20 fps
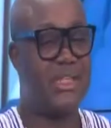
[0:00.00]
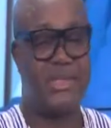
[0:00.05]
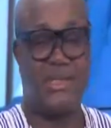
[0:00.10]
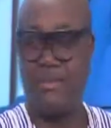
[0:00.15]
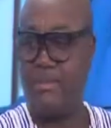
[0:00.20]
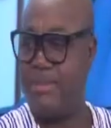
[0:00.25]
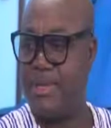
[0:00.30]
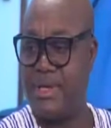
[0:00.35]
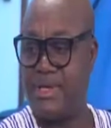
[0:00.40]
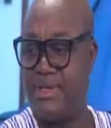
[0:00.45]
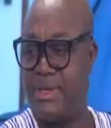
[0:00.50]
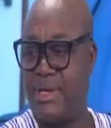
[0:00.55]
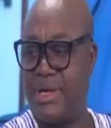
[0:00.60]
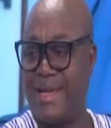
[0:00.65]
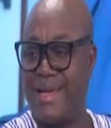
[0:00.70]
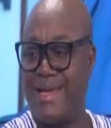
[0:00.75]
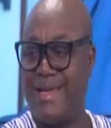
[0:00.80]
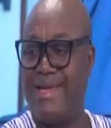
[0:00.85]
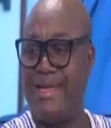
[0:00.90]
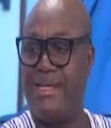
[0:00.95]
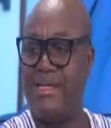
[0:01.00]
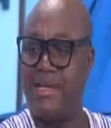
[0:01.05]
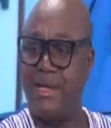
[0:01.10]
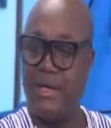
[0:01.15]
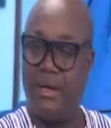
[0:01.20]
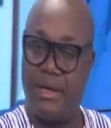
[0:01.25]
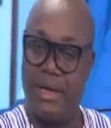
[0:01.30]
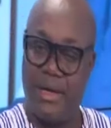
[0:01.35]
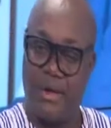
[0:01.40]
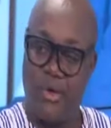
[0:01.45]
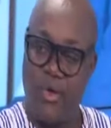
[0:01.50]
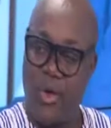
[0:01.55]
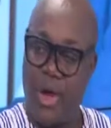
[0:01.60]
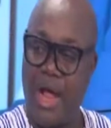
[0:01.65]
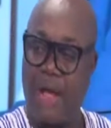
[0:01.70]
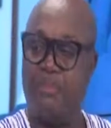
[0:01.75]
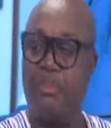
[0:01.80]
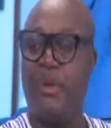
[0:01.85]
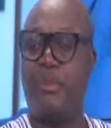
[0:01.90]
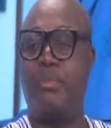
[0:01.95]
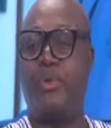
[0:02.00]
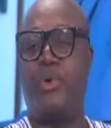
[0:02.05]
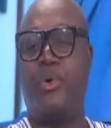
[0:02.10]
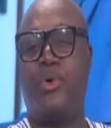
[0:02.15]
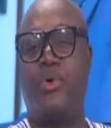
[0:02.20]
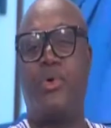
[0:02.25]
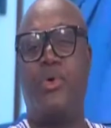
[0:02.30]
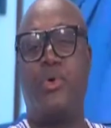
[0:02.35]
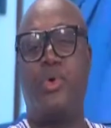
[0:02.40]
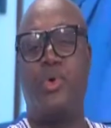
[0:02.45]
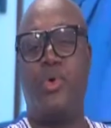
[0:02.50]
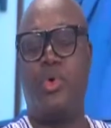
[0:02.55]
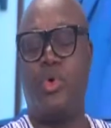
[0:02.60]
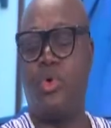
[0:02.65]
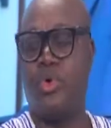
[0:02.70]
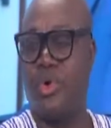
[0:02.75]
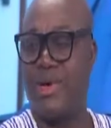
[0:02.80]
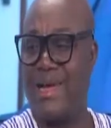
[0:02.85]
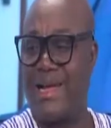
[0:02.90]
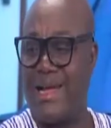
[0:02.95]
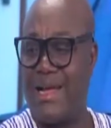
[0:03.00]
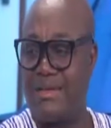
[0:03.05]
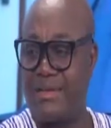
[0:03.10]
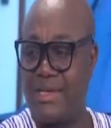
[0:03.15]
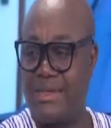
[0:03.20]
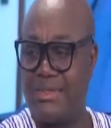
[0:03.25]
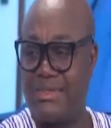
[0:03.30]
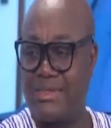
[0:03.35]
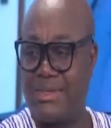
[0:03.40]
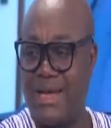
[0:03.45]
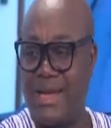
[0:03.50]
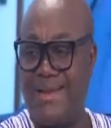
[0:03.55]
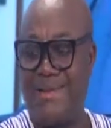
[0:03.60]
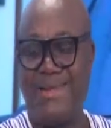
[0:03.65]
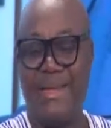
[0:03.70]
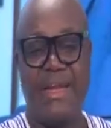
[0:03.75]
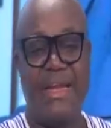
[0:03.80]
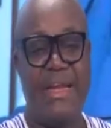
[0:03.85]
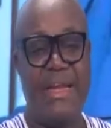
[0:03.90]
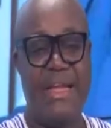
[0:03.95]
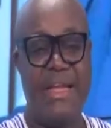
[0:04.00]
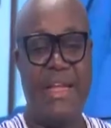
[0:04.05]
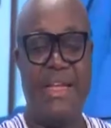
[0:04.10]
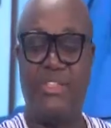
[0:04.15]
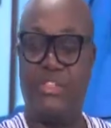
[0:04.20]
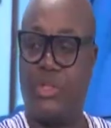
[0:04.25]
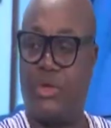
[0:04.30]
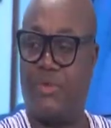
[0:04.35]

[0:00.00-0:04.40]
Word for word: and the, and the like. Mm. They require people who will understand the needs